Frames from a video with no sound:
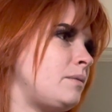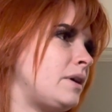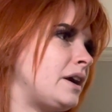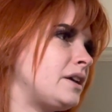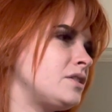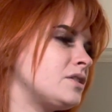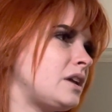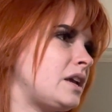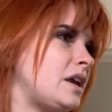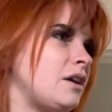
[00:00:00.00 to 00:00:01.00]
where I can just
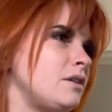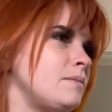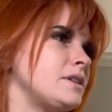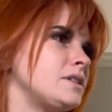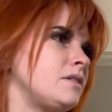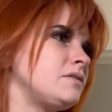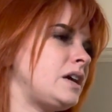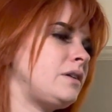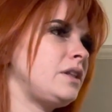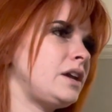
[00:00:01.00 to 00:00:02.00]
like carry my stuff
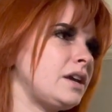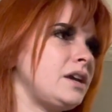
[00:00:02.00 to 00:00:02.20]
down like